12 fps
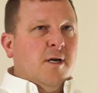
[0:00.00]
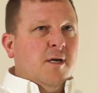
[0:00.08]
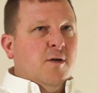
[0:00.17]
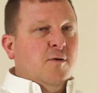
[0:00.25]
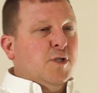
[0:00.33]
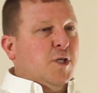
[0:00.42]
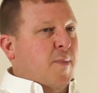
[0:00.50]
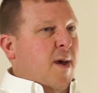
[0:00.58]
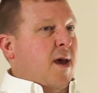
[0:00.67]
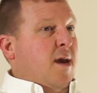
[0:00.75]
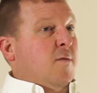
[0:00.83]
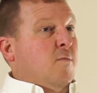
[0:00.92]
you
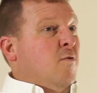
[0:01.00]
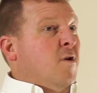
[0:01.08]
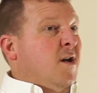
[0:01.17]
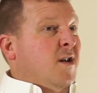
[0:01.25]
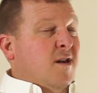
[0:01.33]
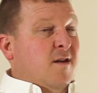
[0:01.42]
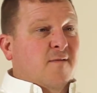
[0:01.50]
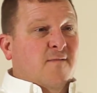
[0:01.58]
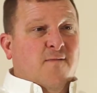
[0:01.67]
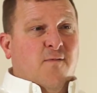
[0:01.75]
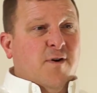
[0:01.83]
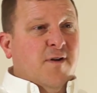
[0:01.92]
spend,
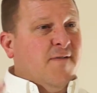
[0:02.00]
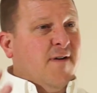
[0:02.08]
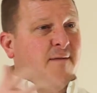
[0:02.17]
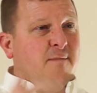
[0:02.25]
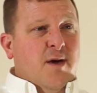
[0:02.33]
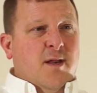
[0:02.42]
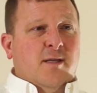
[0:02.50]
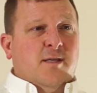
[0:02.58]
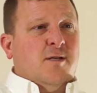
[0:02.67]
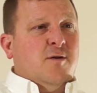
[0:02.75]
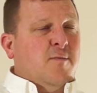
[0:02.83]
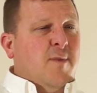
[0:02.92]
45
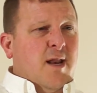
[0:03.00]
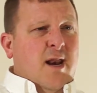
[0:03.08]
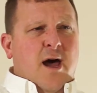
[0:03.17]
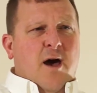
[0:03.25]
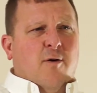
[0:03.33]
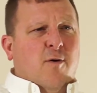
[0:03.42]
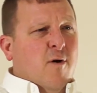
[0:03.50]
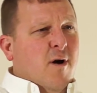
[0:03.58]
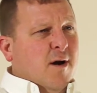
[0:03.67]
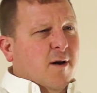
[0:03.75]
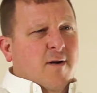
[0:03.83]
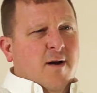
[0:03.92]
minutes to about an hour
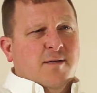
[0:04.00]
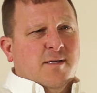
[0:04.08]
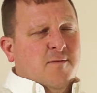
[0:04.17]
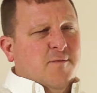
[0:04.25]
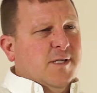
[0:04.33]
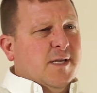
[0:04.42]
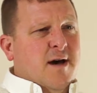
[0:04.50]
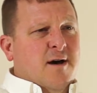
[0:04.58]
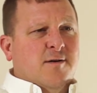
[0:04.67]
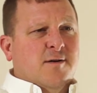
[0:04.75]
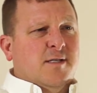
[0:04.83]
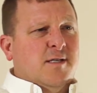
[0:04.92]
walking around someone's
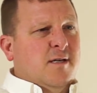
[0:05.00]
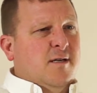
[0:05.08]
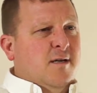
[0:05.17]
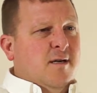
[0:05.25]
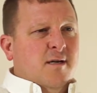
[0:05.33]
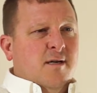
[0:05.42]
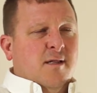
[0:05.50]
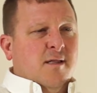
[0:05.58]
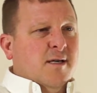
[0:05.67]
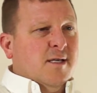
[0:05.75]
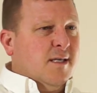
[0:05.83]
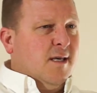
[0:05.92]
house and
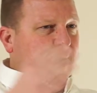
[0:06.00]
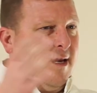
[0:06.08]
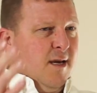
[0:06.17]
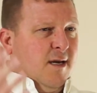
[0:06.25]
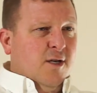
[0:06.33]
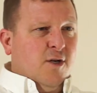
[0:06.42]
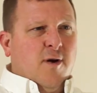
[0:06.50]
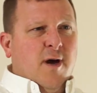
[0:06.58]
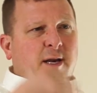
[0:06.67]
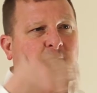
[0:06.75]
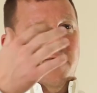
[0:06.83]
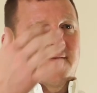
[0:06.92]
listening and
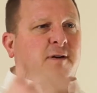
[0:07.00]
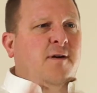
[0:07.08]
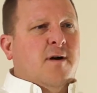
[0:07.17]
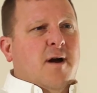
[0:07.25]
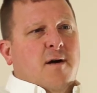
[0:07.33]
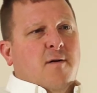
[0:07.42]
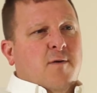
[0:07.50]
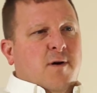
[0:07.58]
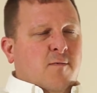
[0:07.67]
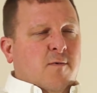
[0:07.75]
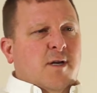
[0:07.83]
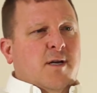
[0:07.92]
trying to figure out
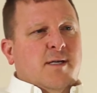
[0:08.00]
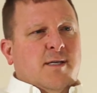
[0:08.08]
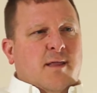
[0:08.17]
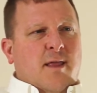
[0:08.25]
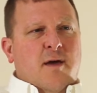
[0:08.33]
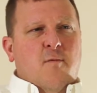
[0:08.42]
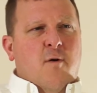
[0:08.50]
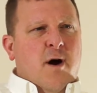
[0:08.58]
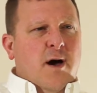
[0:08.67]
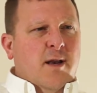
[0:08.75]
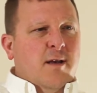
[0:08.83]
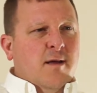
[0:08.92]
what it is that they want?